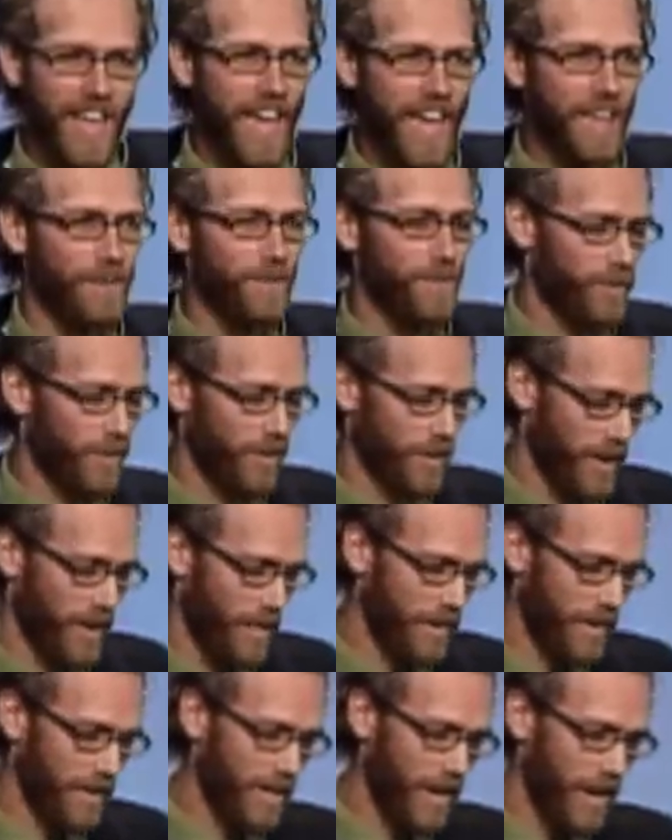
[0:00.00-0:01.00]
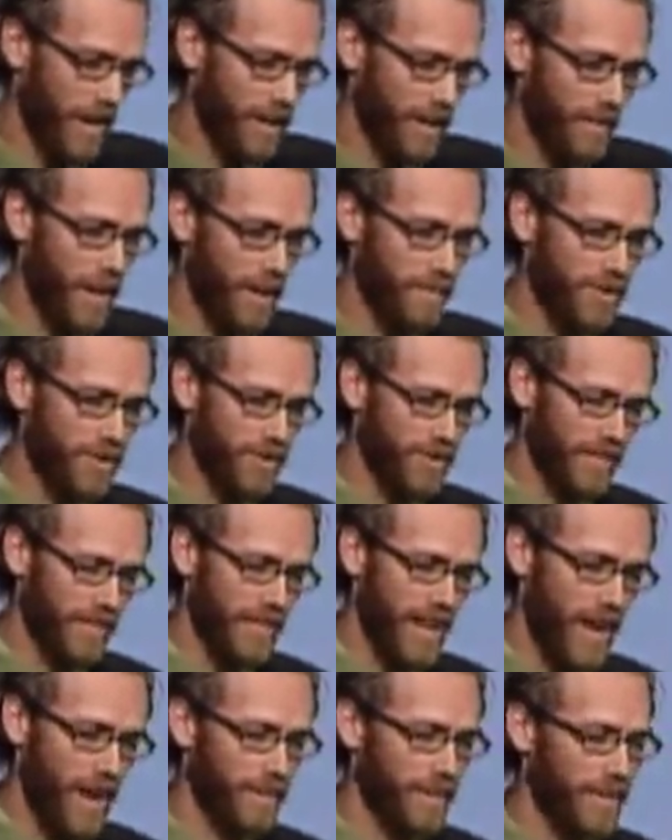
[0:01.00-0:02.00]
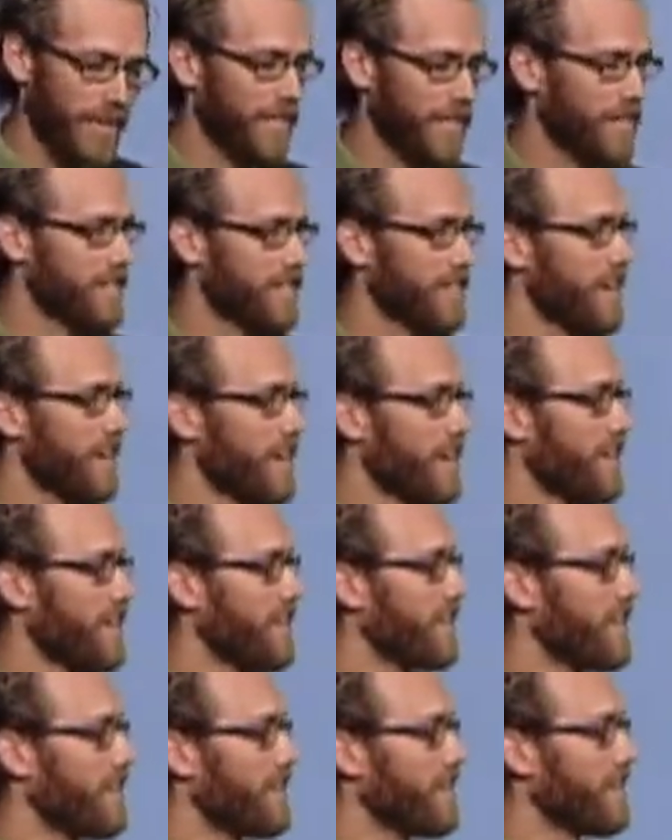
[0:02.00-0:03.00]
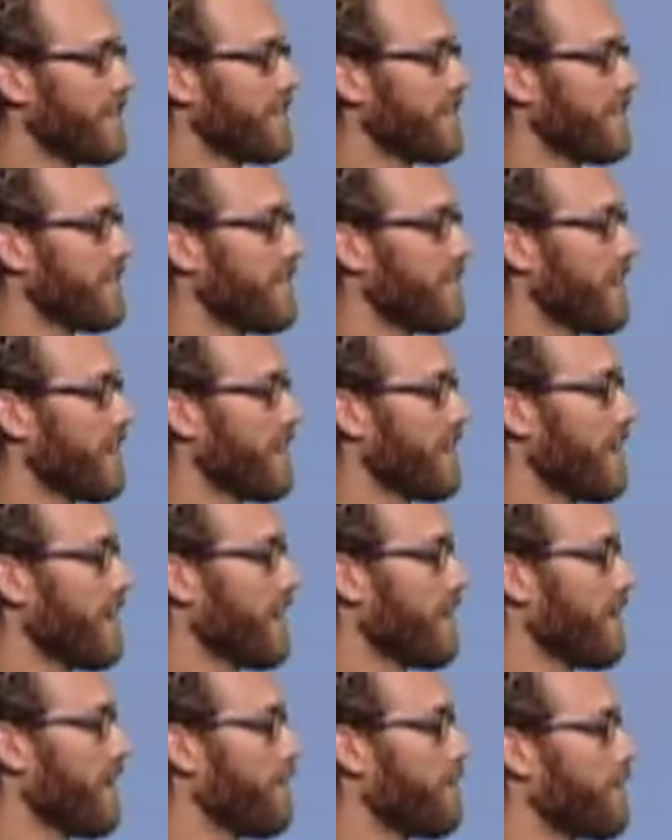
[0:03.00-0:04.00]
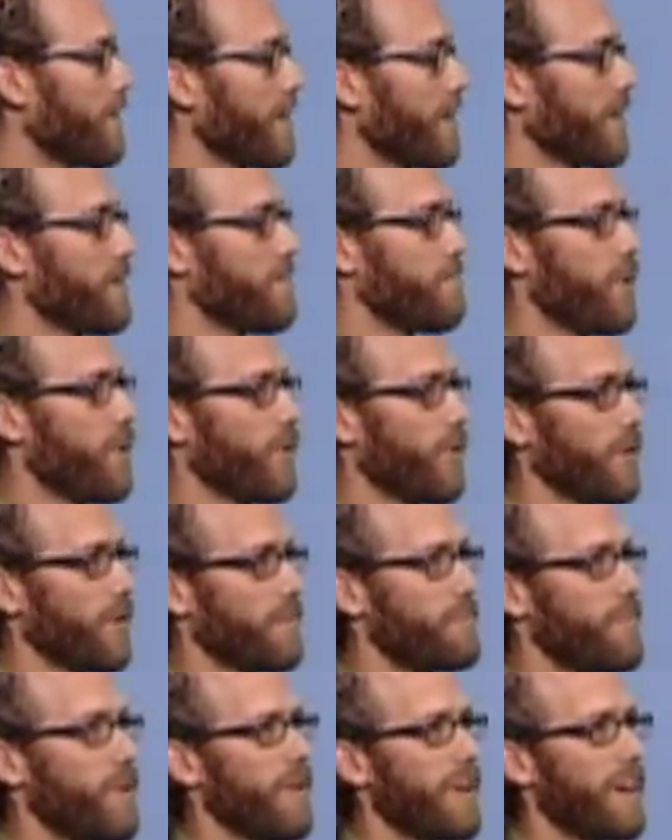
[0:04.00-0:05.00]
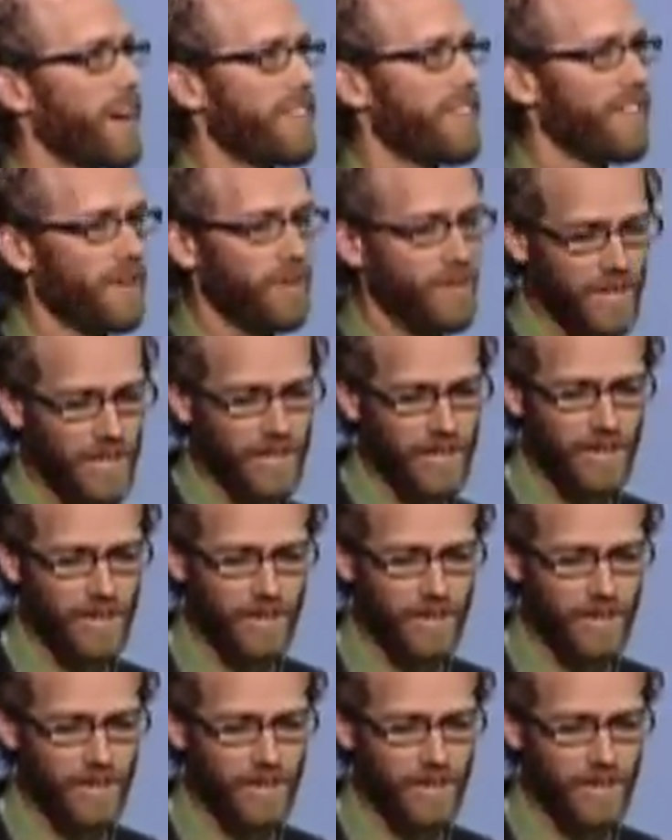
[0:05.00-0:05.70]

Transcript: and I'm going to talk about music now because this is a very important point I think we need